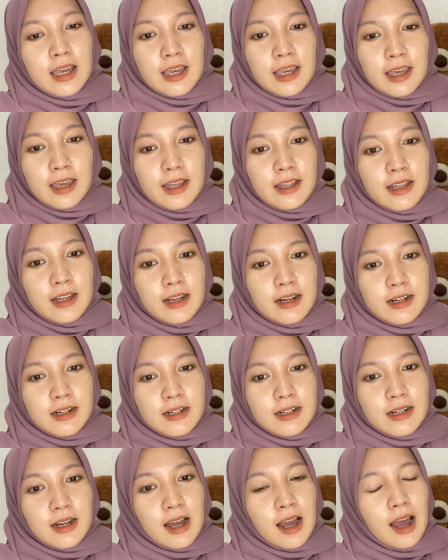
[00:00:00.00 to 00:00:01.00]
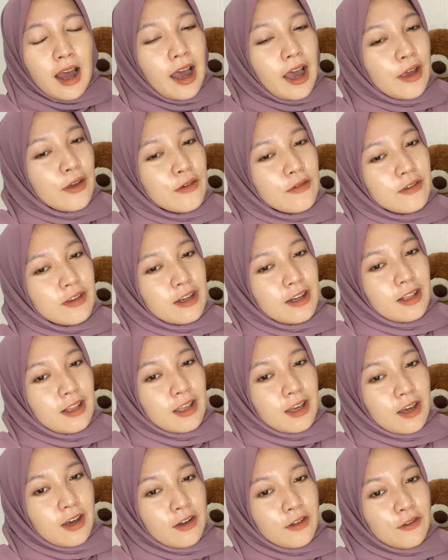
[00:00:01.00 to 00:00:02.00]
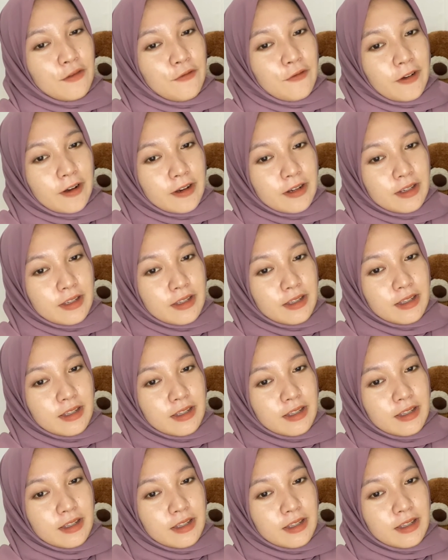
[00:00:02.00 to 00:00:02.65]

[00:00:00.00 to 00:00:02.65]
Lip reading: In her, I will confront